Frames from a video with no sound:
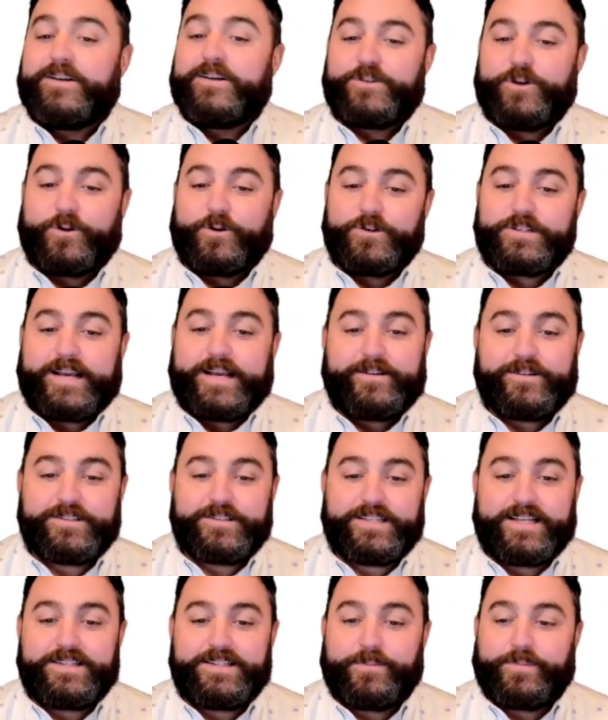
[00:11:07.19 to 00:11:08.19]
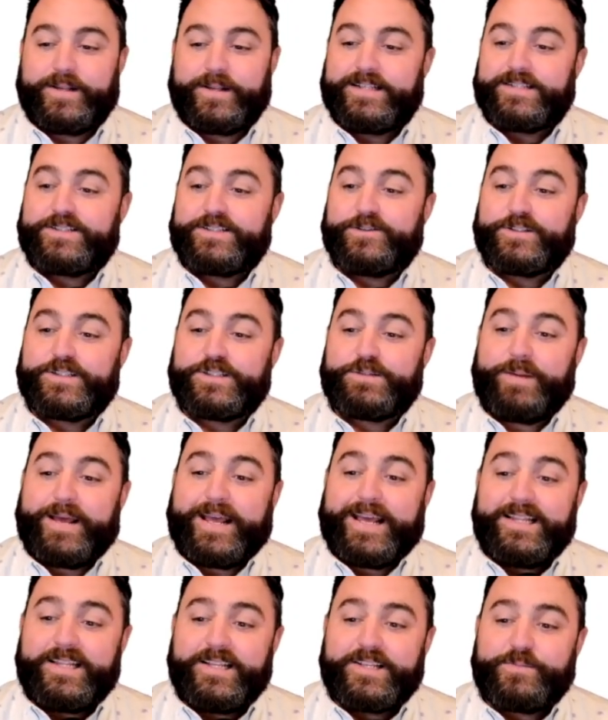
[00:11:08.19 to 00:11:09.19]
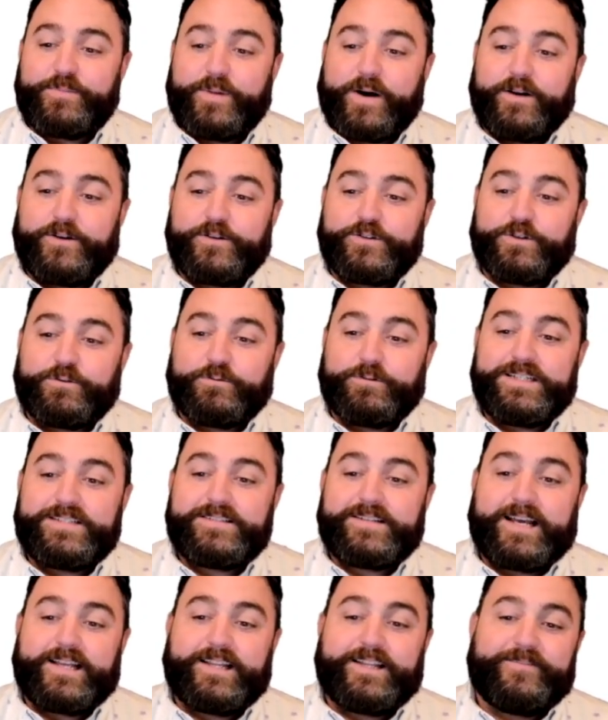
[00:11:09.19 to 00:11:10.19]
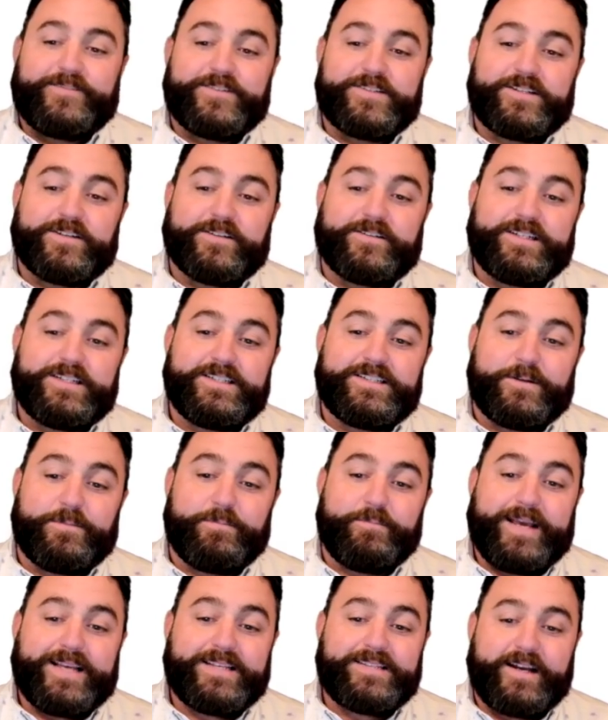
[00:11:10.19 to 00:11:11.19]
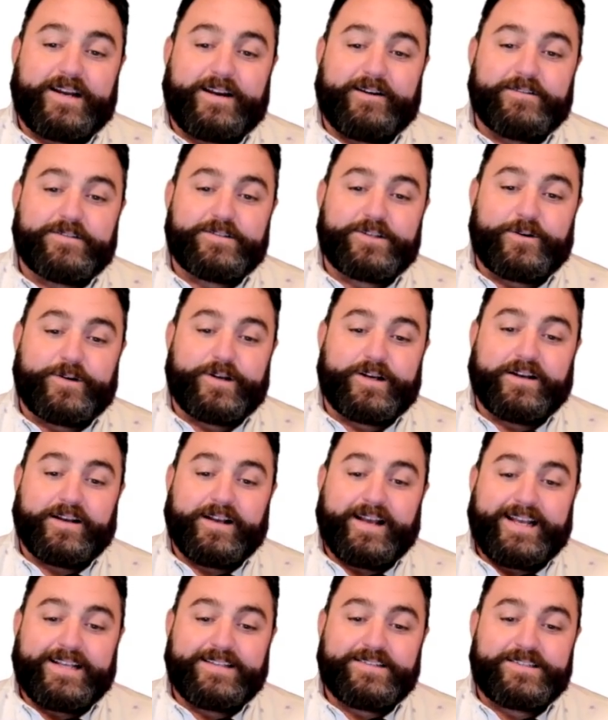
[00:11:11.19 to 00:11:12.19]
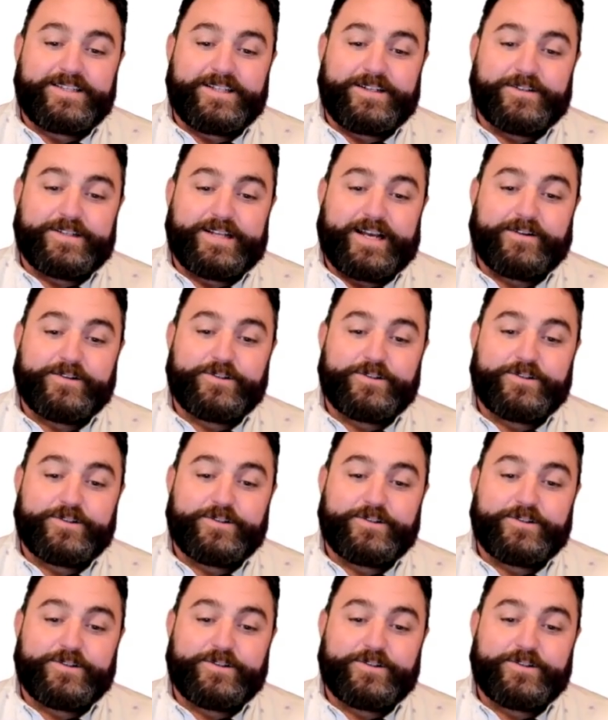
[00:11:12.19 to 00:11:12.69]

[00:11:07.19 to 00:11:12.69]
Solar Cycle says it plans to expand this model to recycling facilities in Mesa, Arizona, and Cedartown,